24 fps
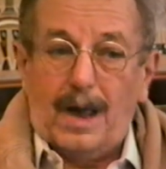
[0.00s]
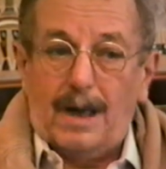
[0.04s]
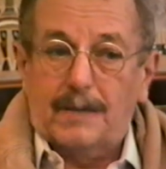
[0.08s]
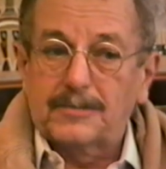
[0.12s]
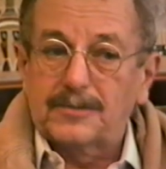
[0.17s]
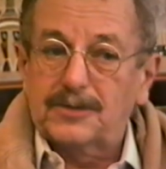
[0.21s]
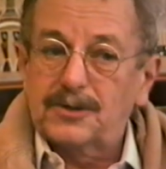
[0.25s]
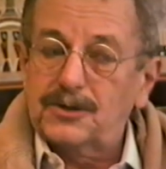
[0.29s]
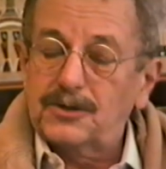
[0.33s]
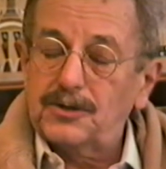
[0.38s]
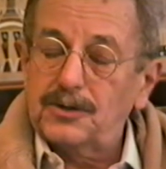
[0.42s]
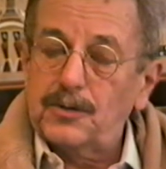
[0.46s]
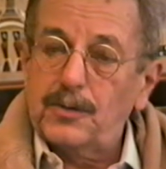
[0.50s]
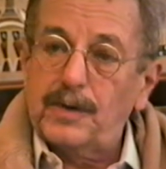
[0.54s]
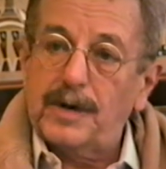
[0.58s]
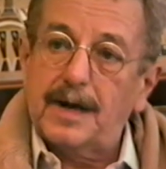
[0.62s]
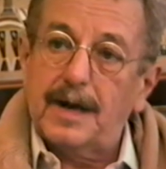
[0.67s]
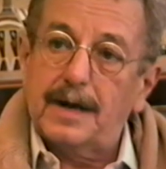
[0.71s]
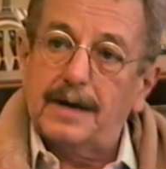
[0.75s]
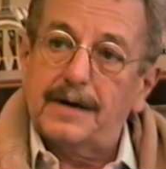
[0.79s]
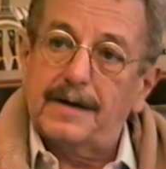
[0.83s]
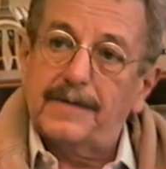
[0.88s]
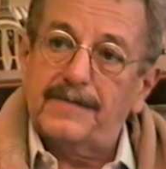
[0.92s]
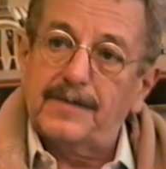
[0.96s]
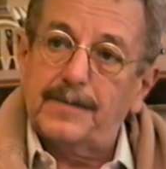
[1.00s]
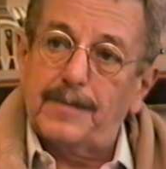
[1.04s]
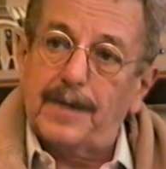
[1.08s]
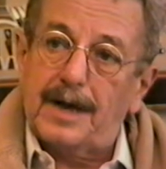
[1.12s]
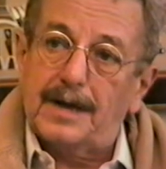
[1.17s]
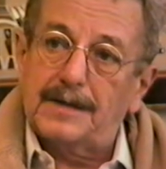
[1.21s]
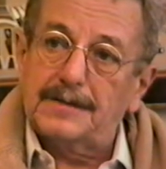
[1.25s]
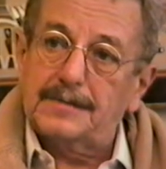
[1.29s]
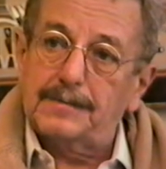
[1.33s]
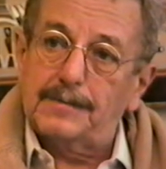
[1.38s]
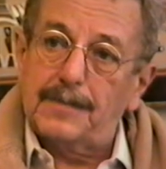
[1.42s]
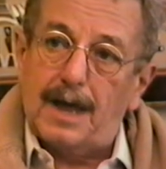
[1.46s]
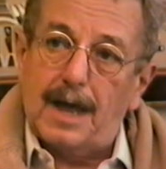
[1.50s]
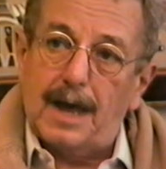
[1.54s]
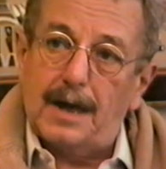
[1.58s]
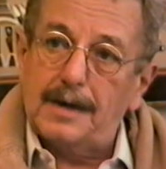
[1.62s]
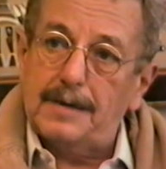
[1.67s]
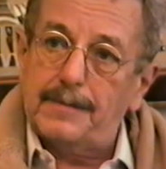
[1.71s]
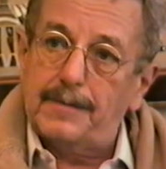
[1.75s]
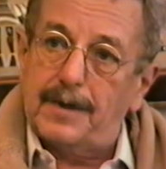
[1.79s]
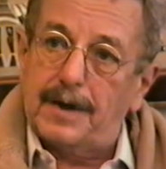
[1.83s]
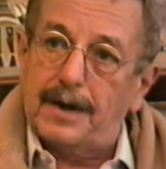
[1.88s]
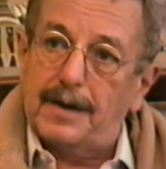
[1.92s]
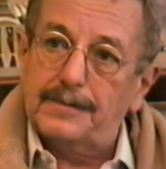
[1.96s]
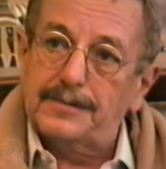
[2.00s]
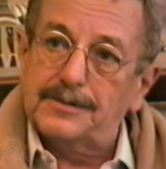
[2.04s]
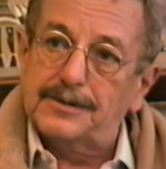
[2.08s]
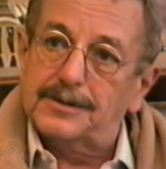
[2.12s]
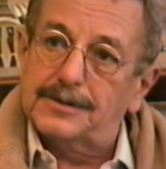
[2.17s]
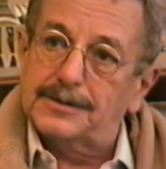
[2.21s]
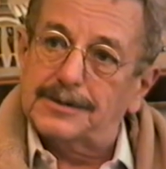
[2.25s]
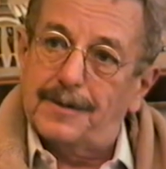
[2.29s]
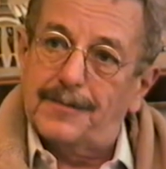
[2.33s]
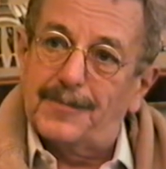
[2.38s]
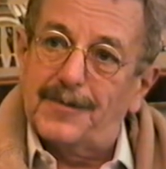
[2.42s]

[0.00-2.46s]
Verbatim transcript: Well, I'm sure we got enough to buy some lollipops